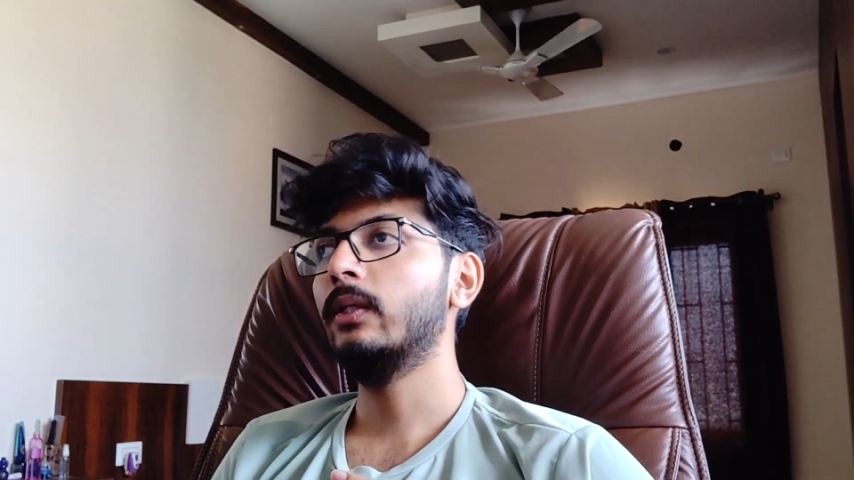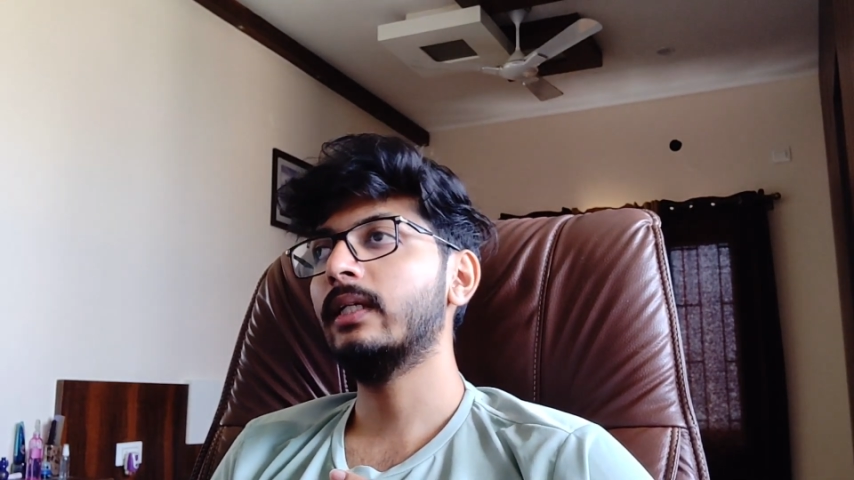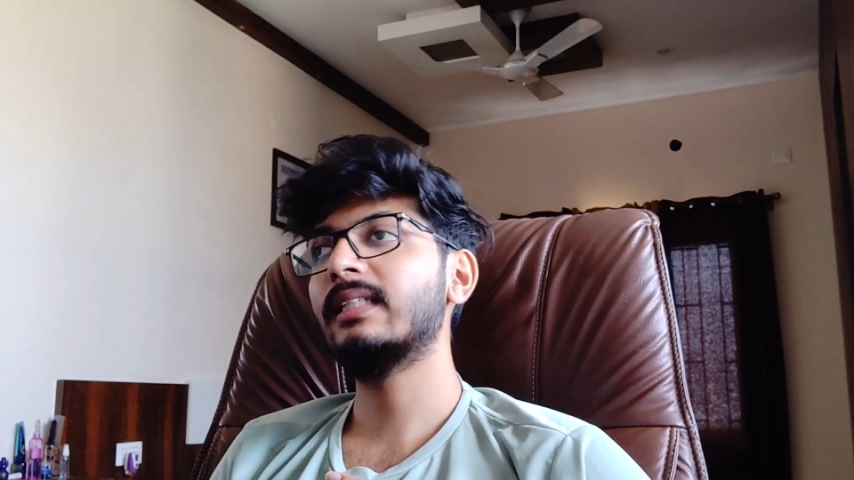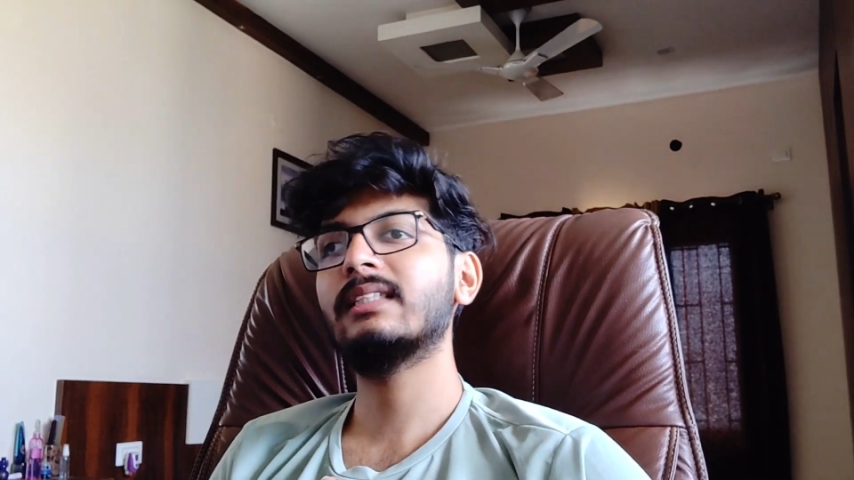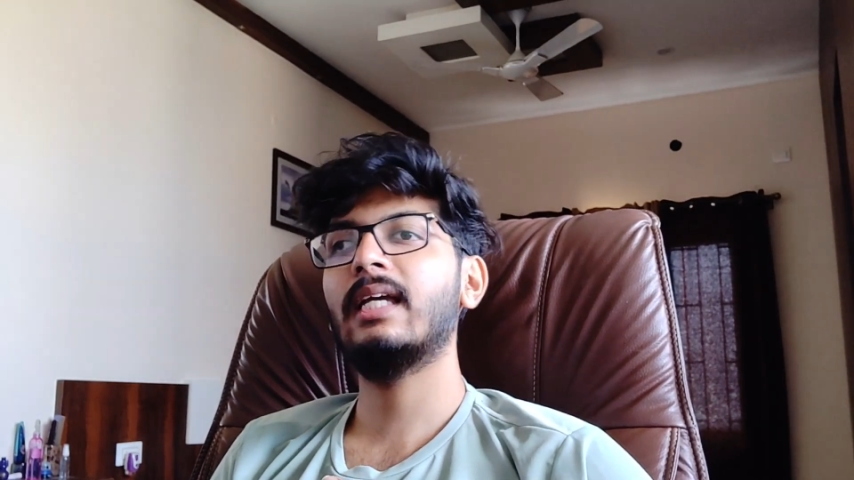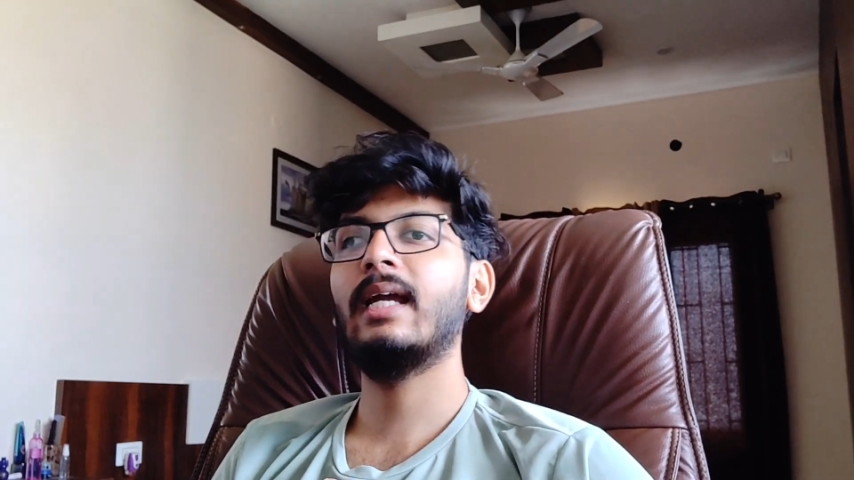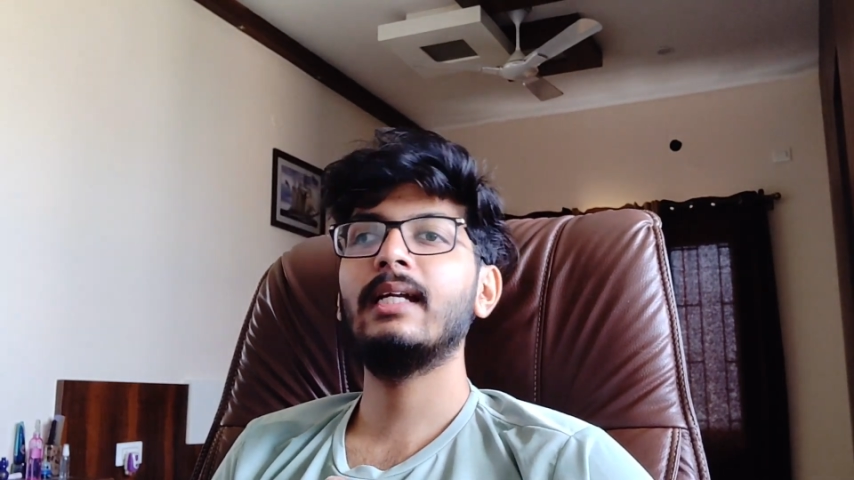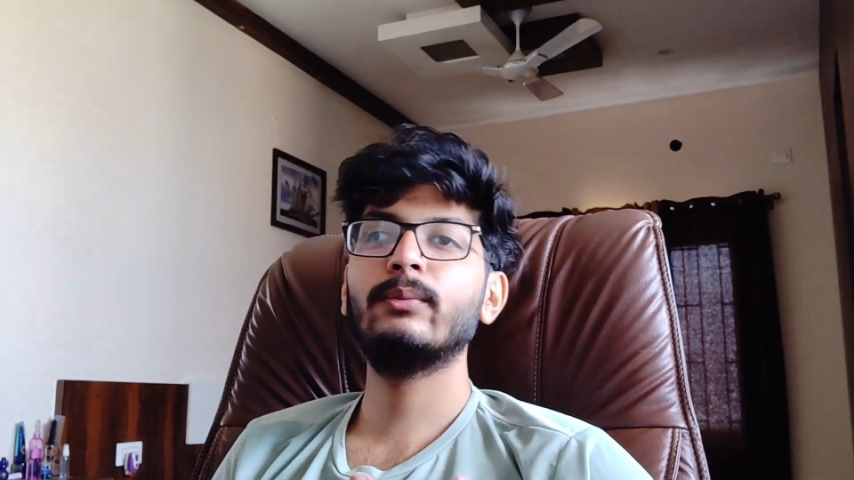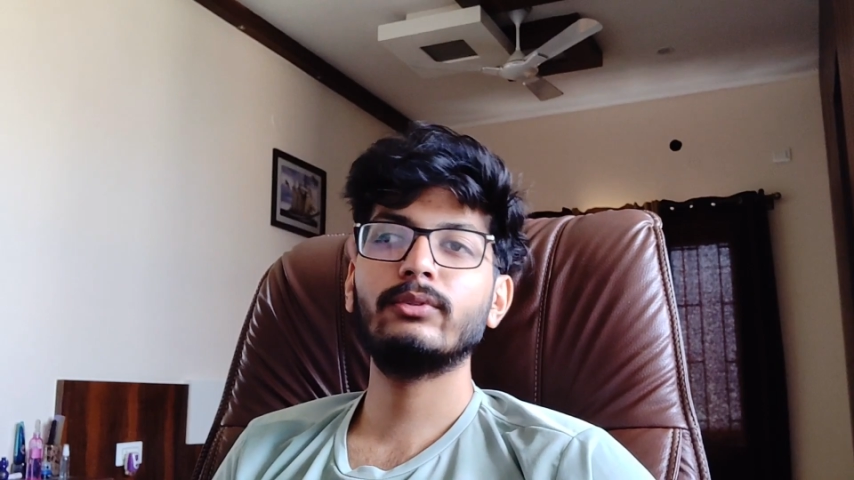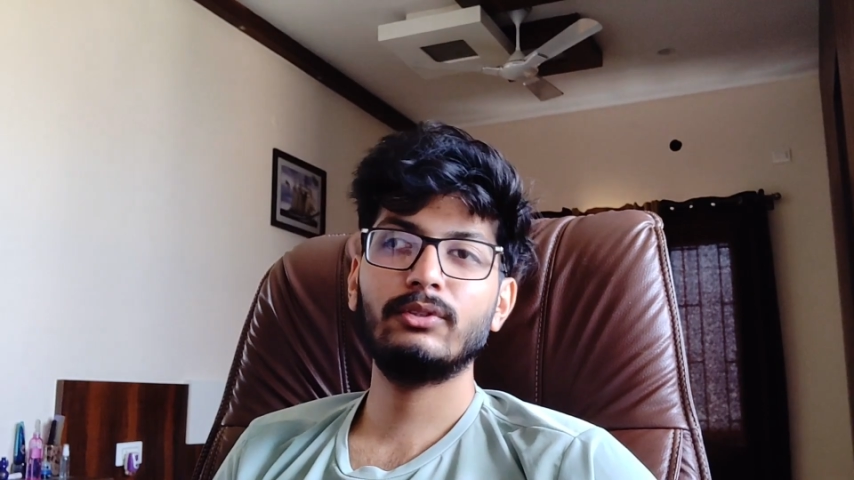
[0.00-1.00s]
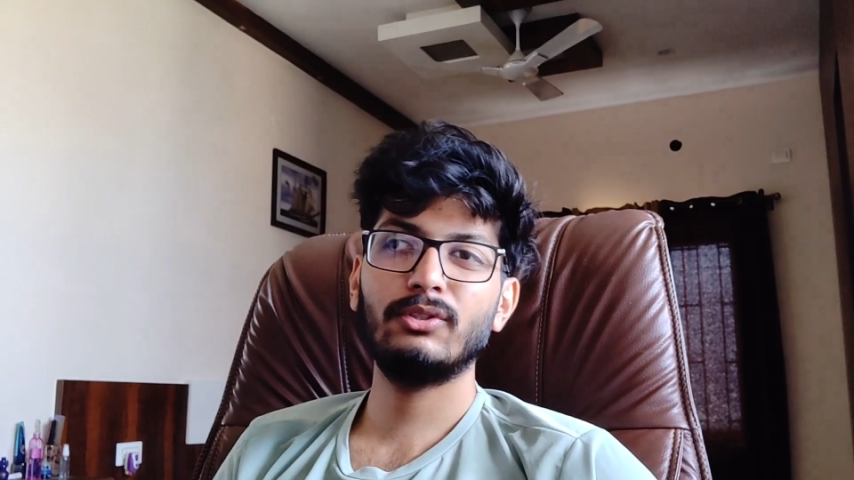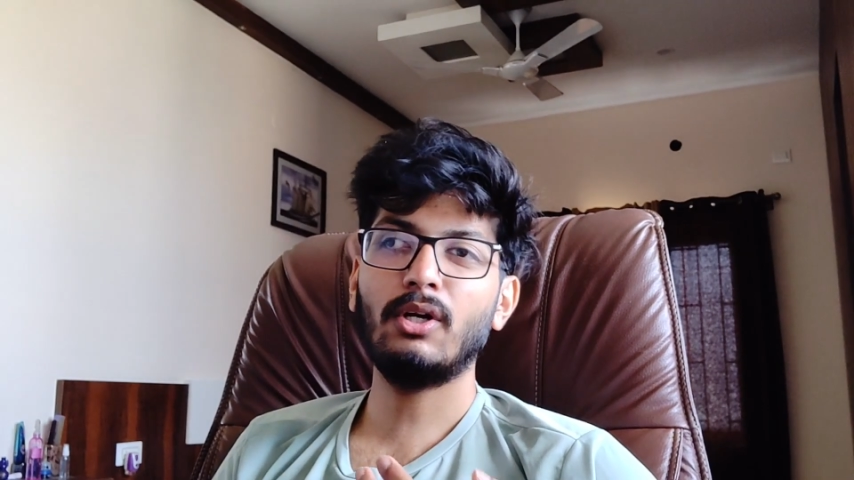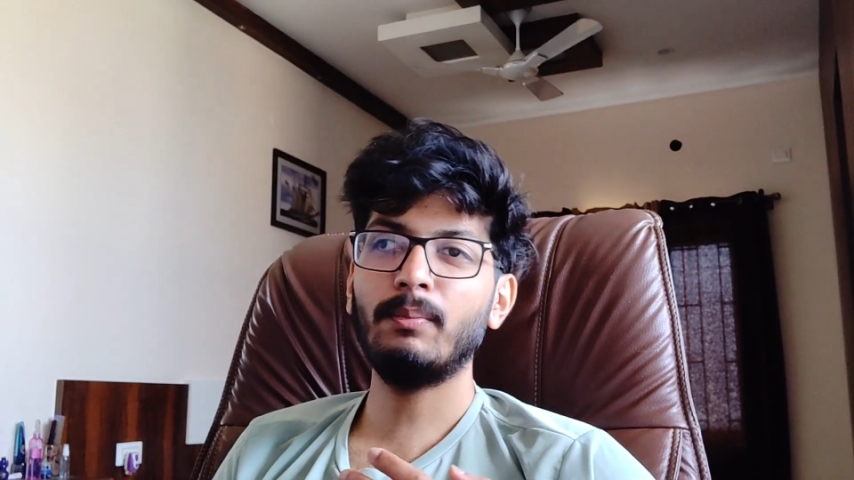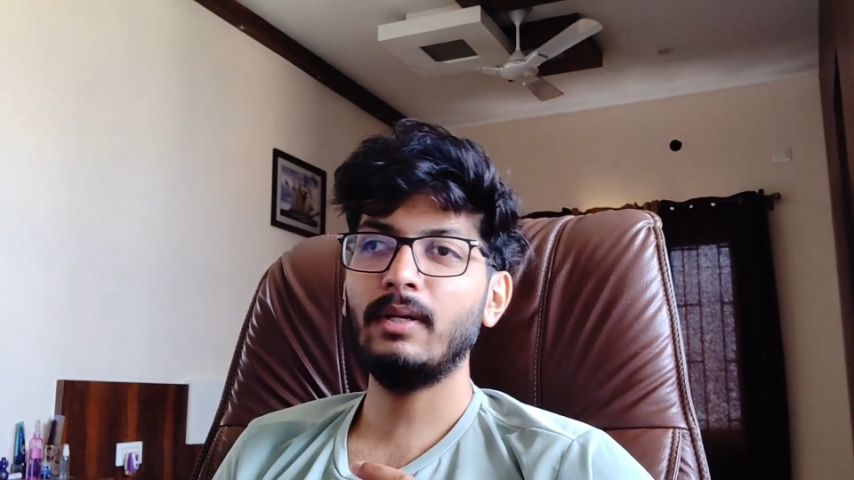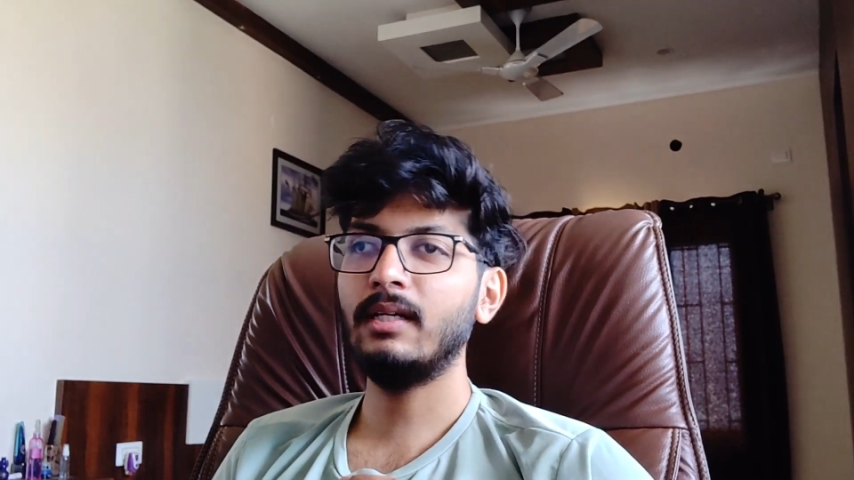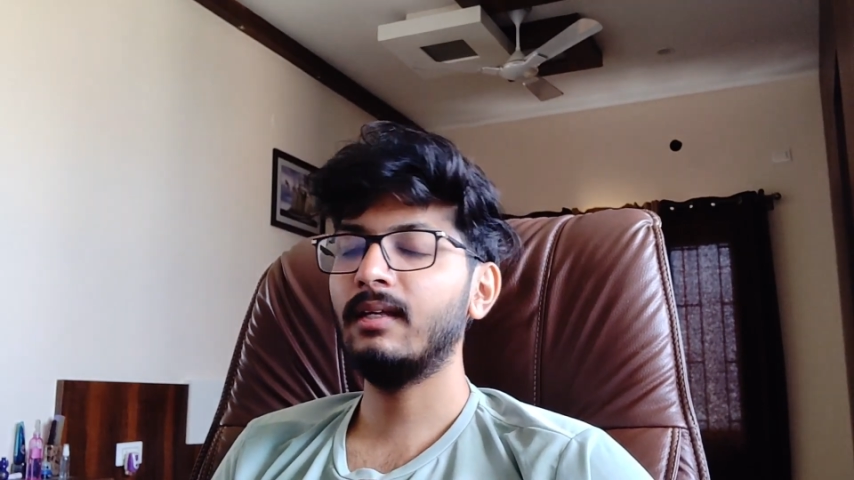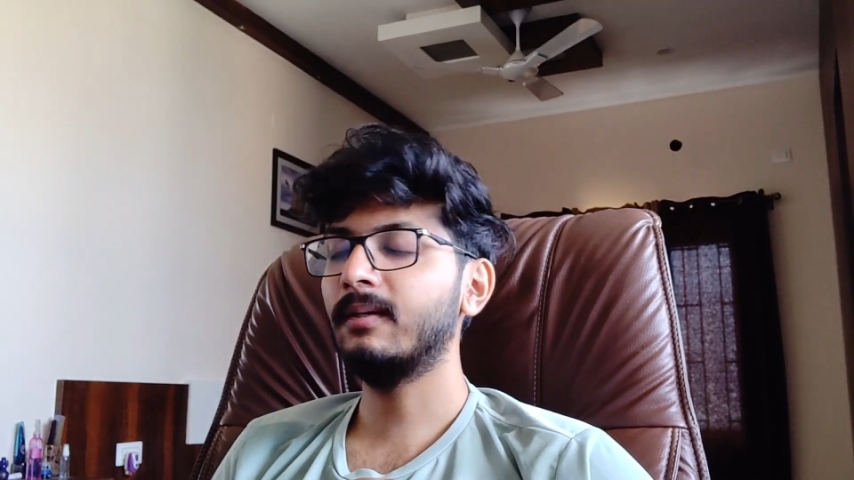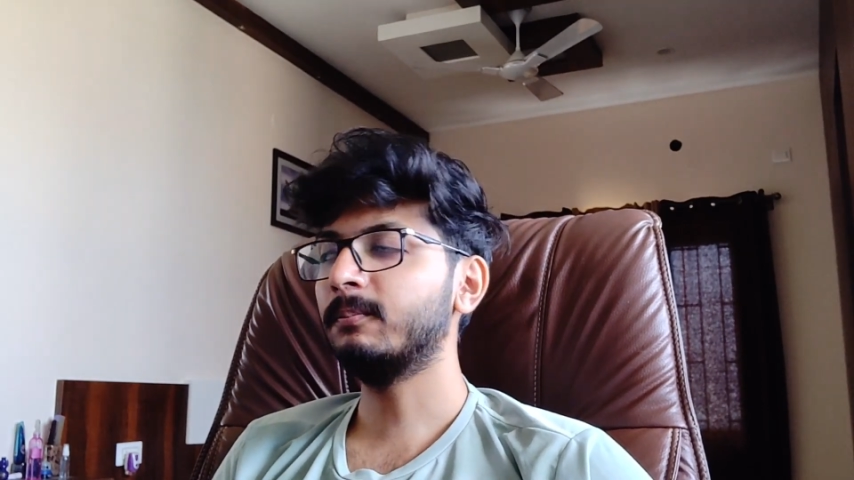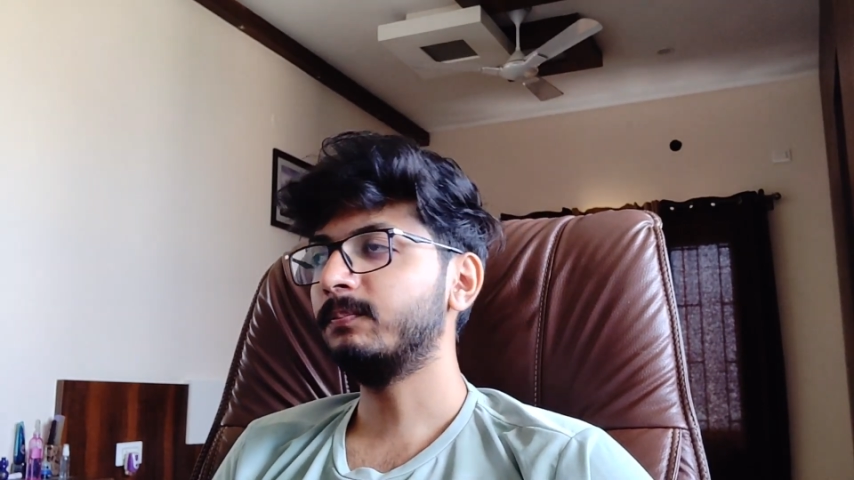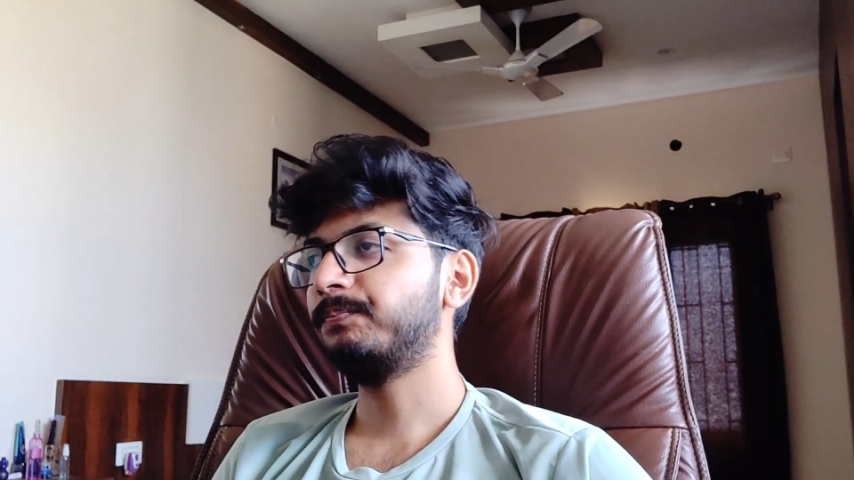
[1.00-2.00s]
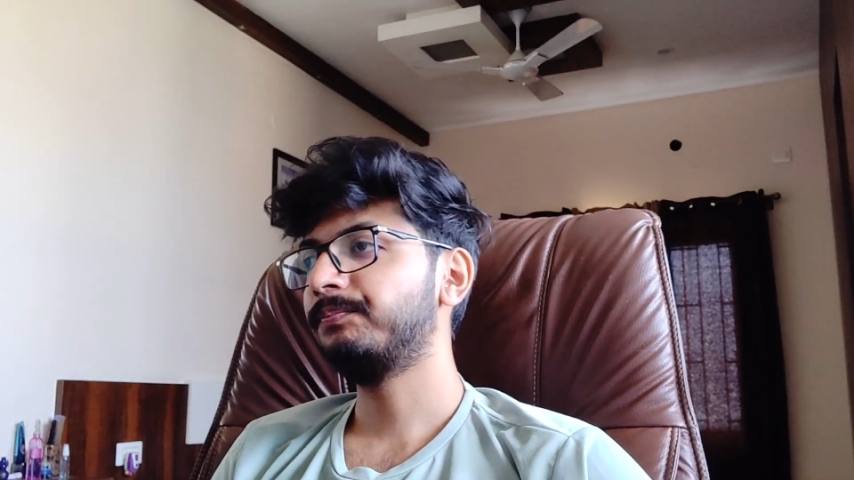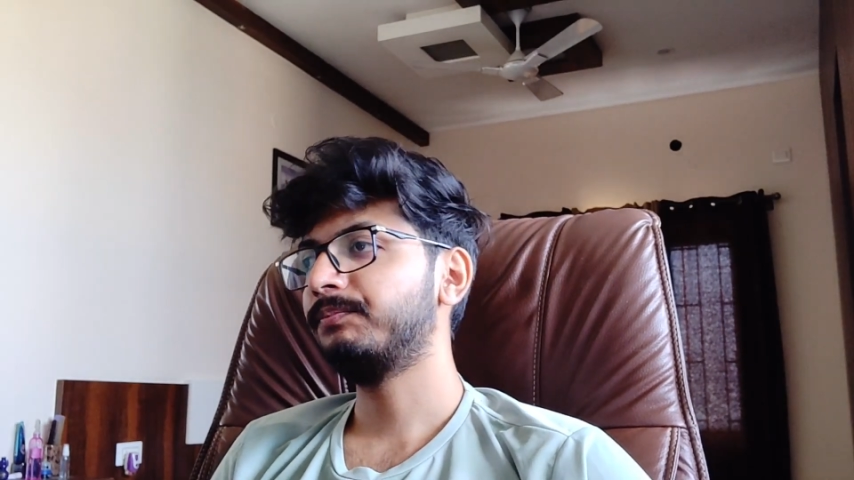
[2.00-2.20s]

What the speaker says: He'd get scared, he would stop eating.